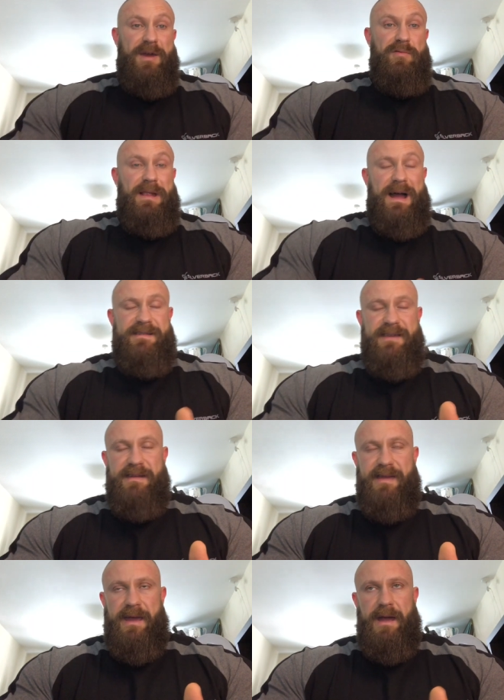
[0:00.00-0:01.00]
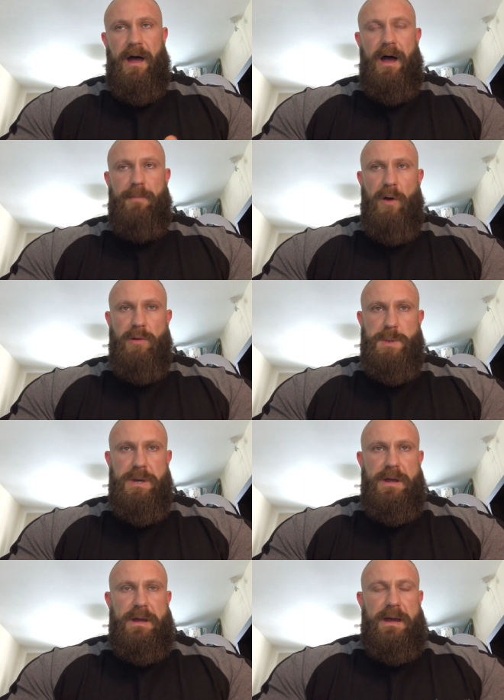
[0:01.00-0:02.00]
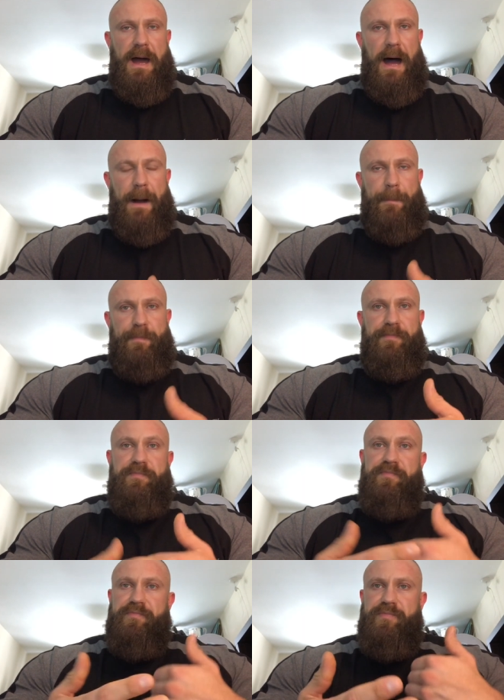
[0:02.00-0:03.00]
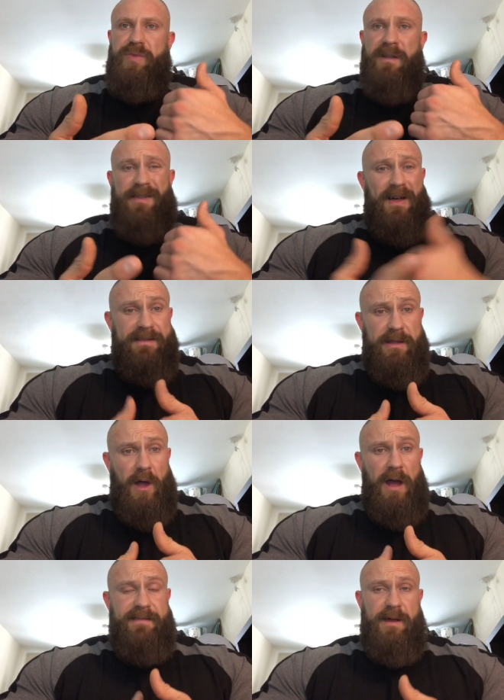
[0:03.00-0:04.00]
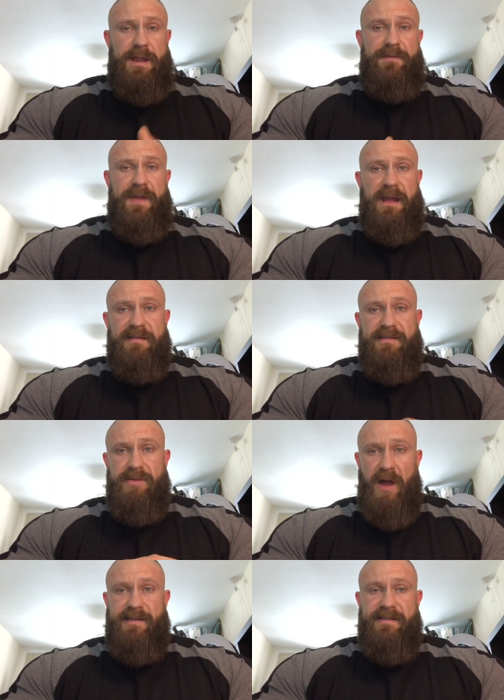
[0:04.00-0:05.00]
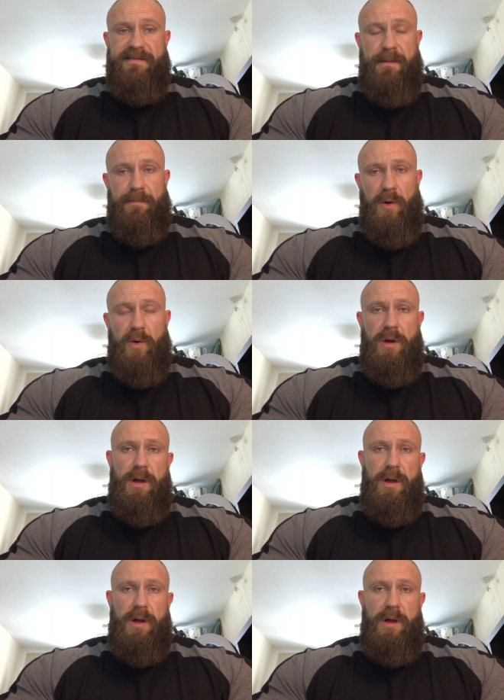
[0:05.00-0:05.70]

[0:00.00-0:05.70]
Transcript: relaxed eating uh, approach. Um, so that's the diet side of things, nice and simple,